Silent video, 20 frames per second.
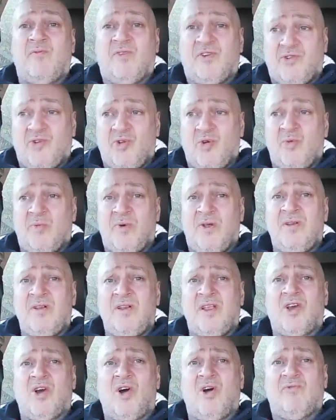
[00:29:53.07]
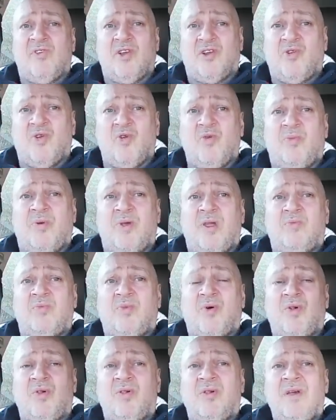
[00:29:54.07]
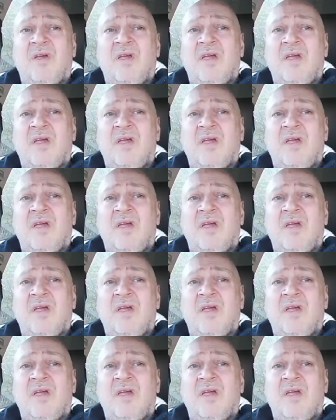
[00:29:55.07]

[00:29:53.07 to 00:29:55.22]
recruitment. They can't recruit people.